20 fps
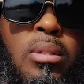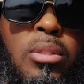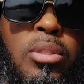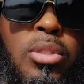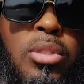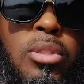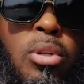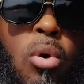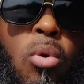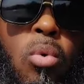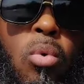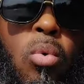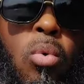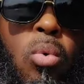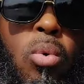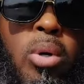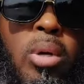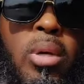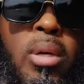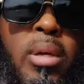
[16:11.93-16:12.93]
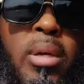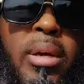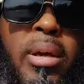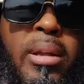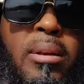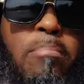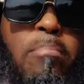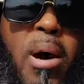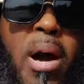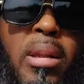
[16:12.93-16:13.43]
soul,
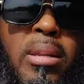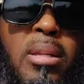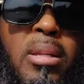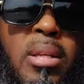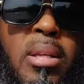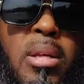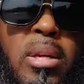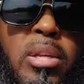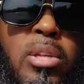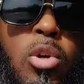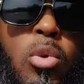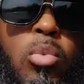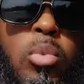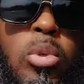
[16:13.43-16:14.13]
and body. Your